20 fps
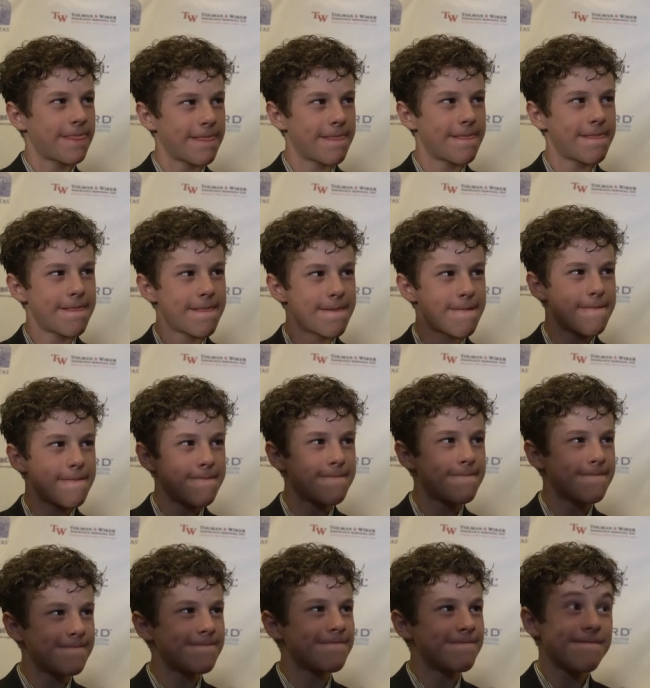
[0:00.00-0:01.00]
response, you don't
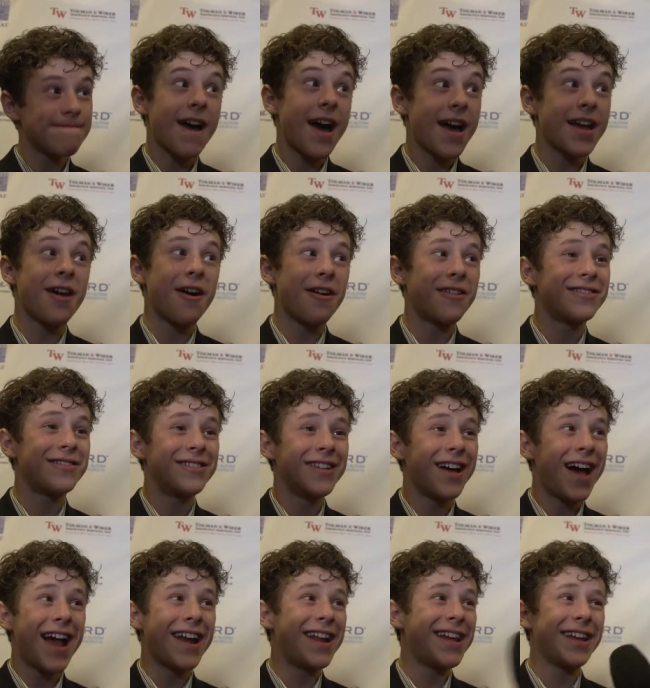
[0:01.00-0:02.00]
get it, then you're so
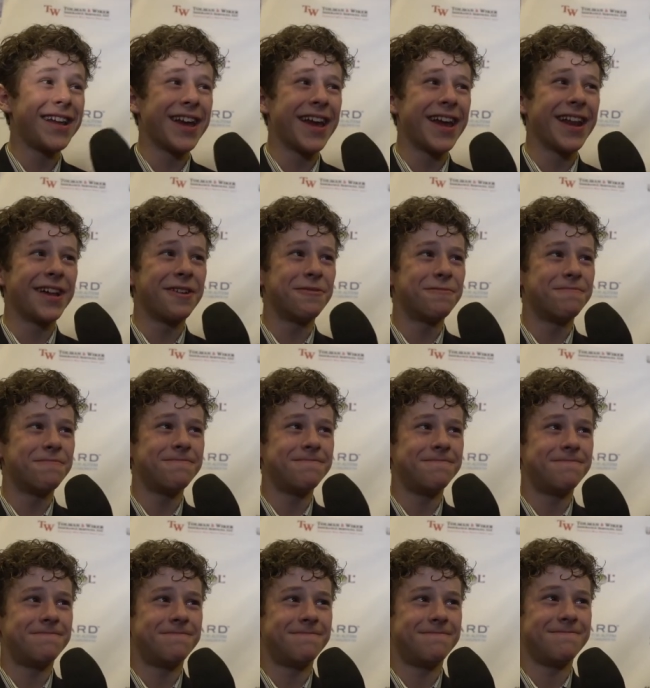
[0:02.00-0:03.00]
frustrated. Get it.
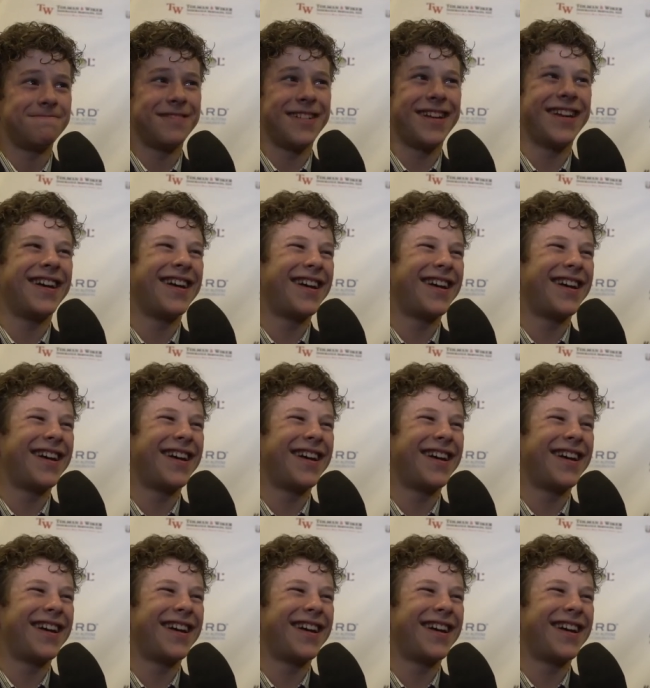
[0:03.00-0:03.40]
Oh.